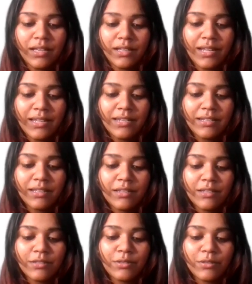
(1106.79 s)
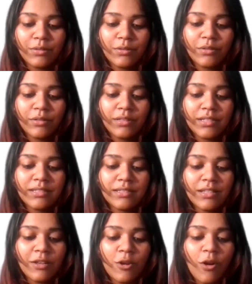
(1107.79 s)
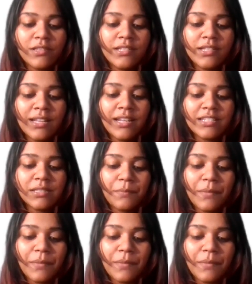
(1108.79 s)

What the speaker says: right? So this is a logical